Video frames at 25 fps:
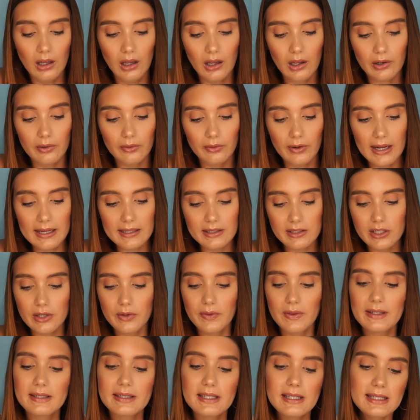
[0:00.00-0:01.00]
Alright, so
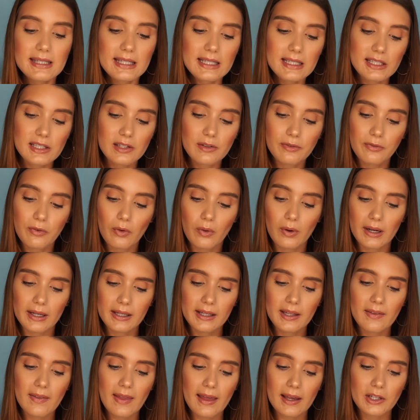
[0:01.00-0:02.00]
this is the Sephora
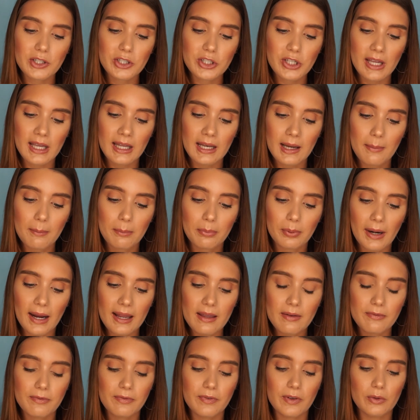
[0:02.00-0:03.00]
Collection
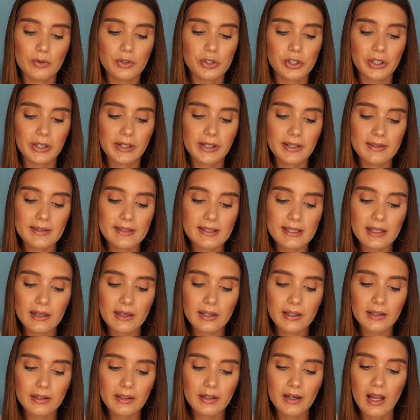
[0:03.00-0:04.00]
Bright Future
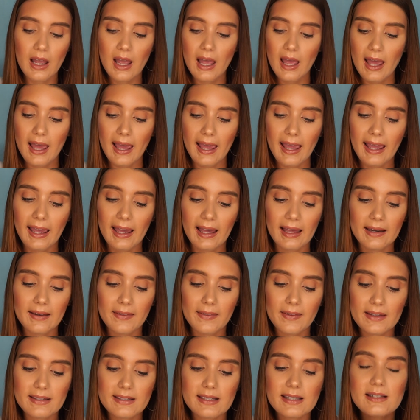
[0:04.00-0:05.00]
Concealer, and
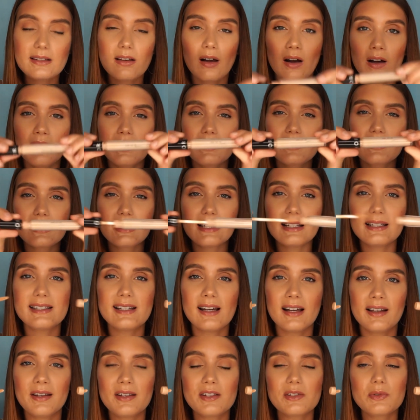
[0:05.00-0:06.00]
this is honestly
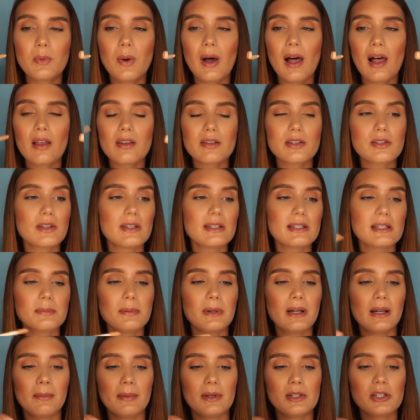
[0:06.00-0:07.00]
done as well, so this is
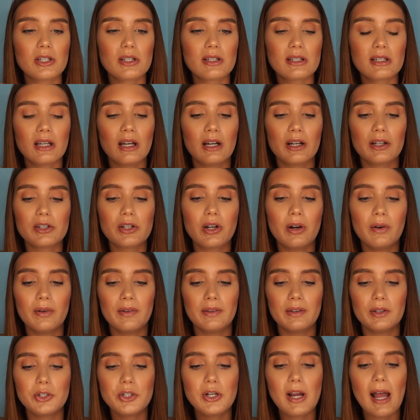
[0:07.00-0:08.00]
pretty much just going to go in
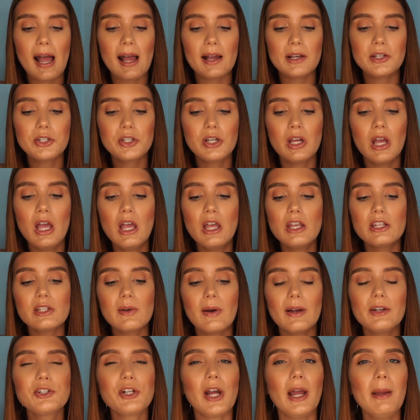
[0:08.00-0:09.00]
the trash. So
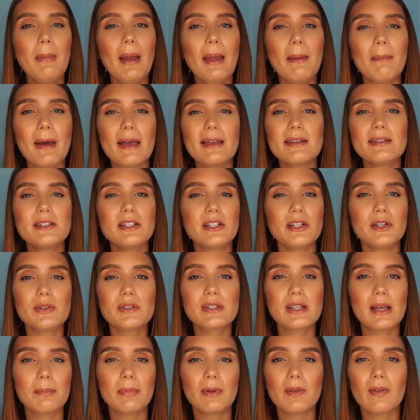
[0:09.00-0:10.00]
I try my best to use
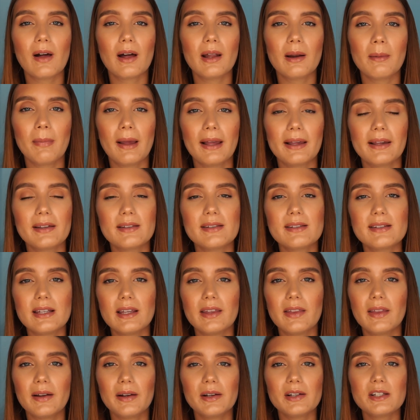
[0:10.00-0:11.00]
up a lot of my
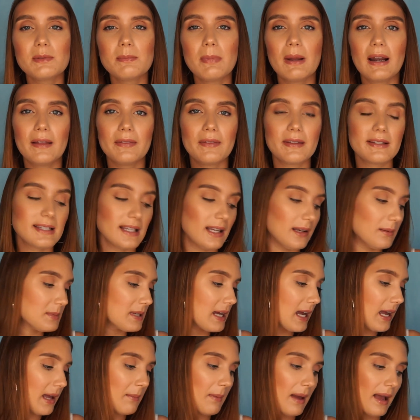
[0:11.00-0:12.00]
concealers, but at the same
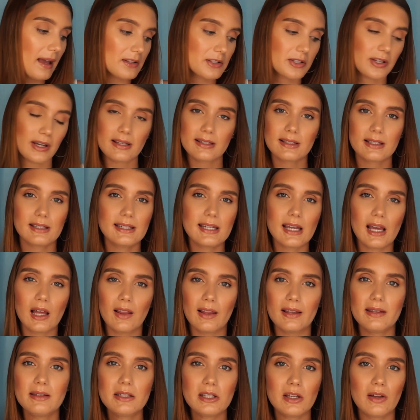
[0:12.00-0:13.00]
time, as you guys could tell,
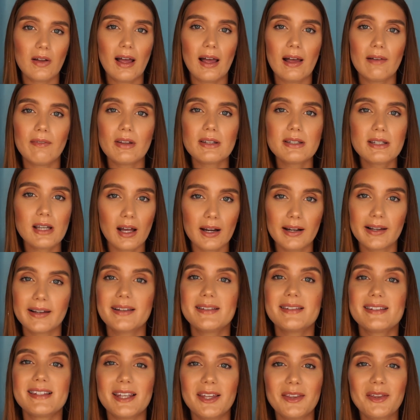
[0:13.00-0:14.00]
I still have a ton of
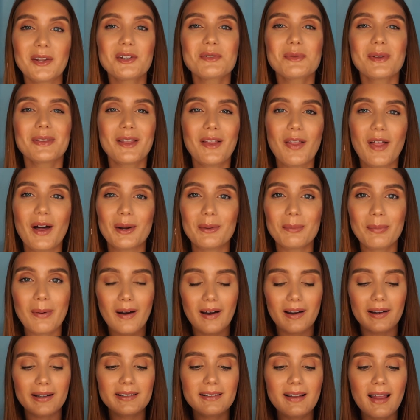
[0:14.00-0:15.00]
concealers with a lot of
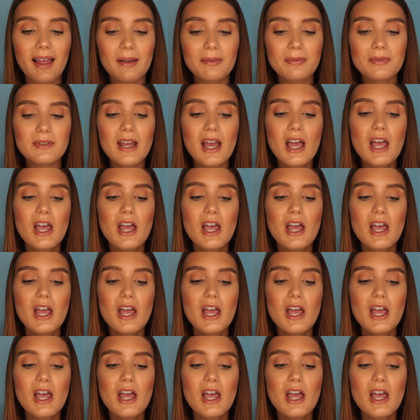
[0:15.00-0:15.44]
product left.